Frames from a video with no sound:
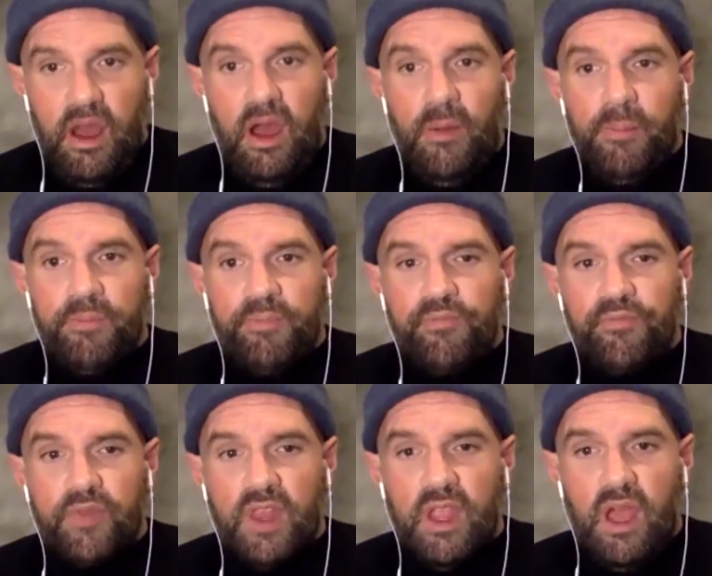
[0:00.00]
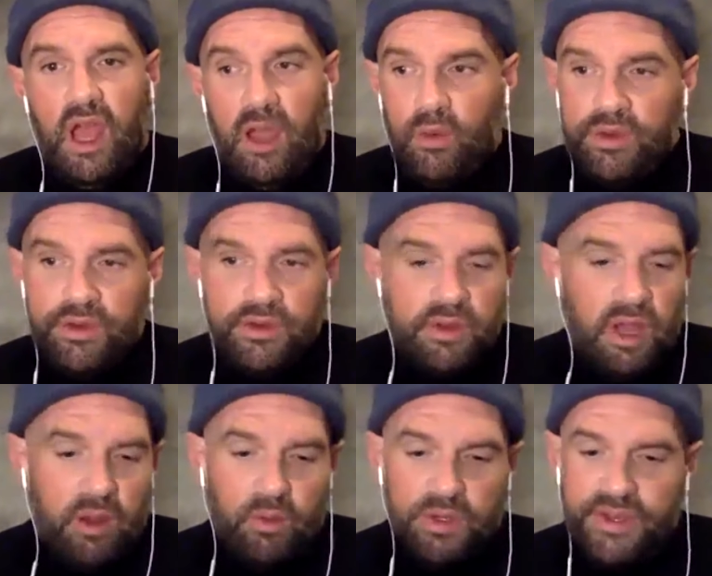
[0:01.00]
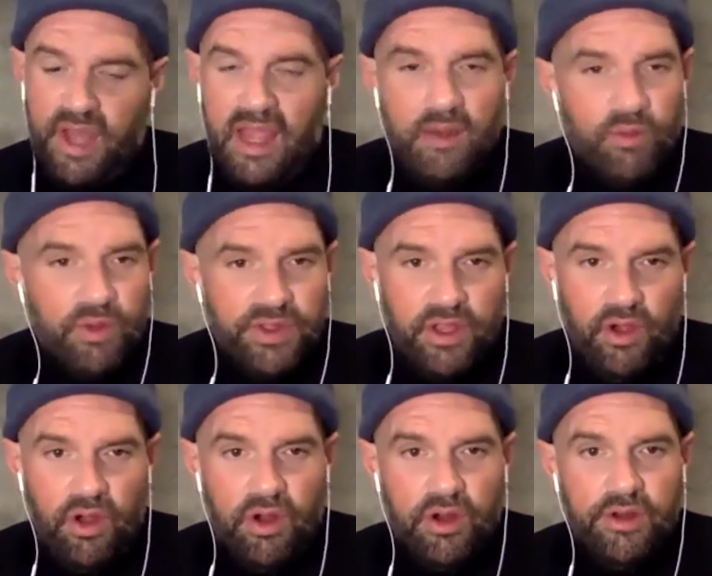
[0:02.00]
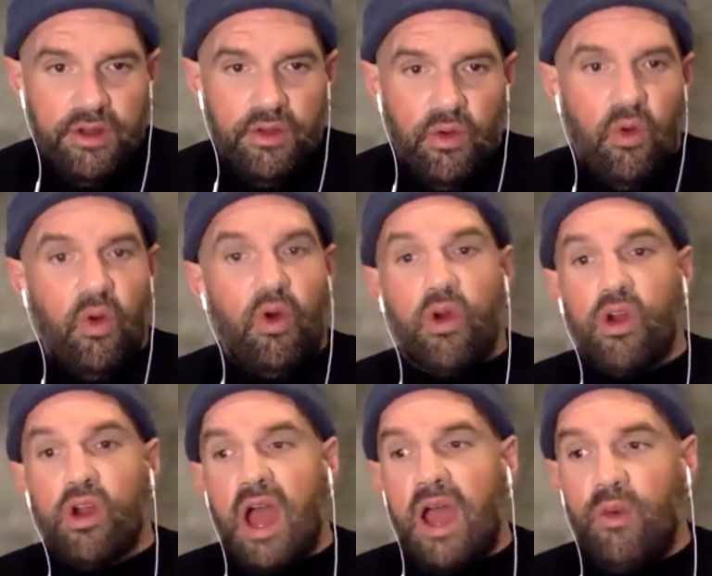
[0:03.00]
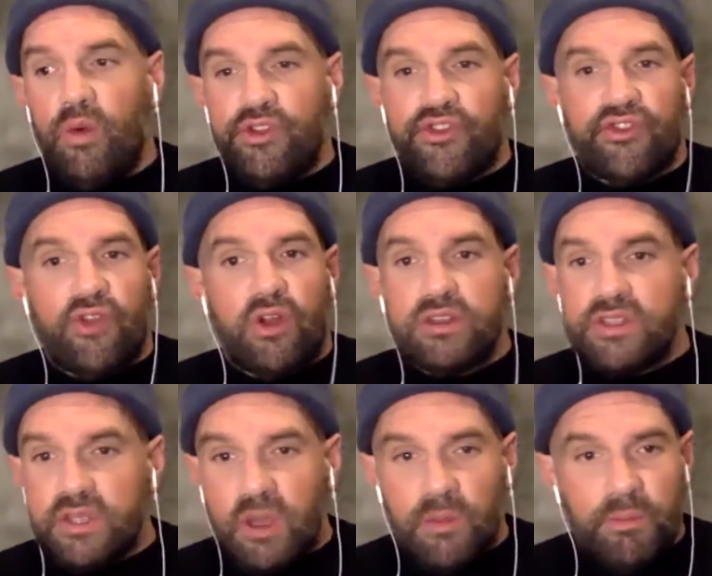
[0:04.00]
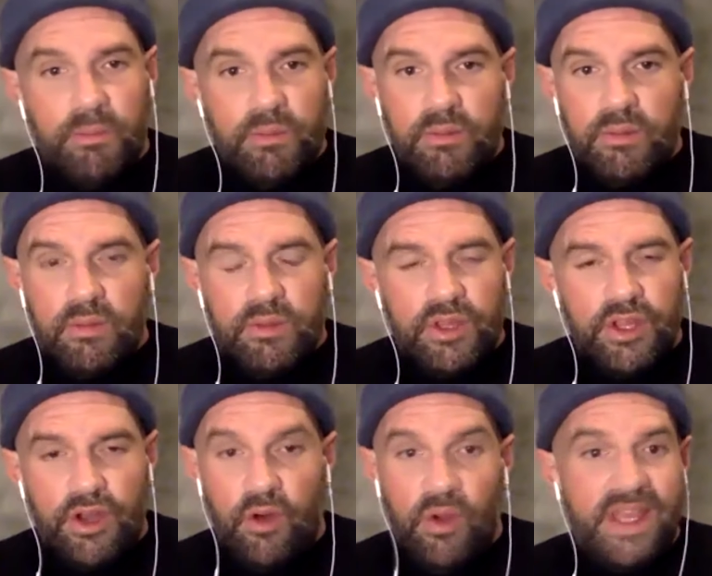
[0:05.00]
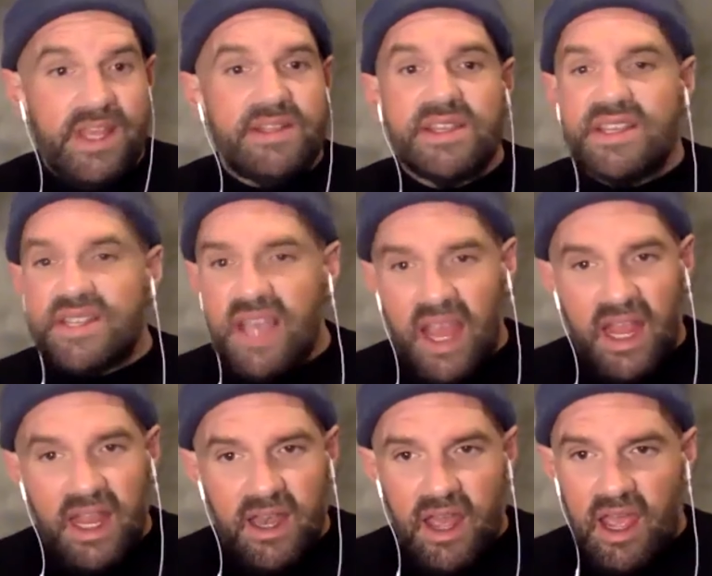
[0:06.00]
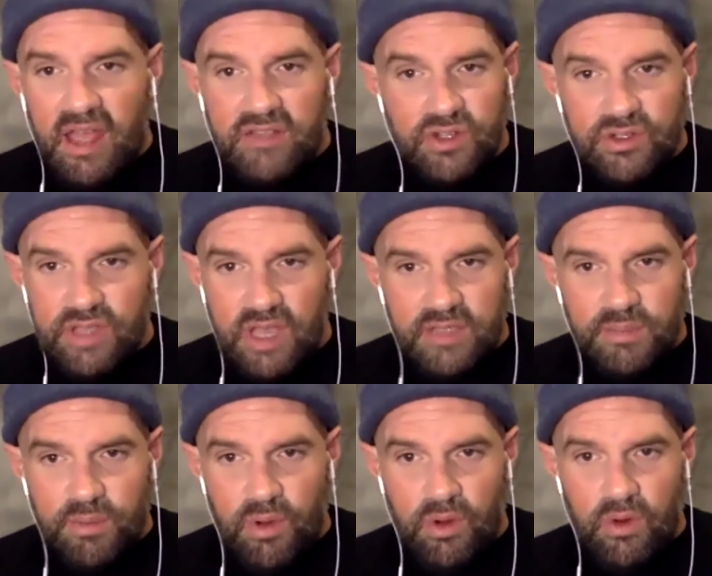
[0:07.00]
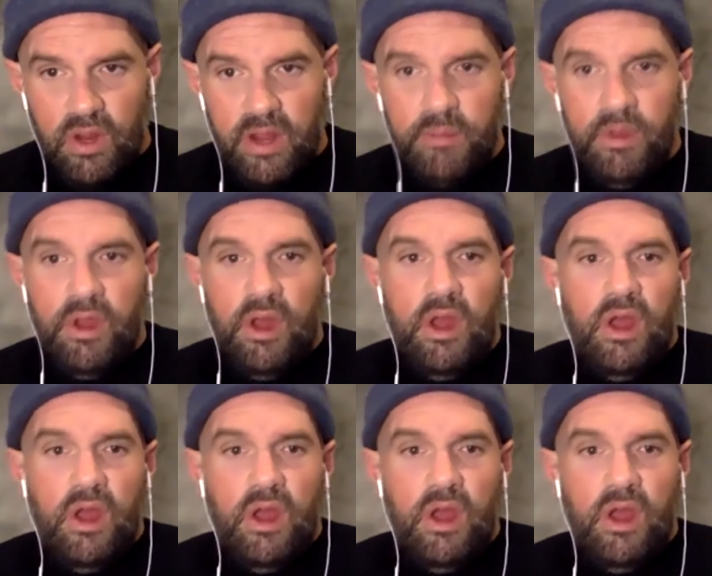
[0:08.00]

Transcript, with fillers: Um, I would I would diet really hard or I would start some, you know, insane exercise program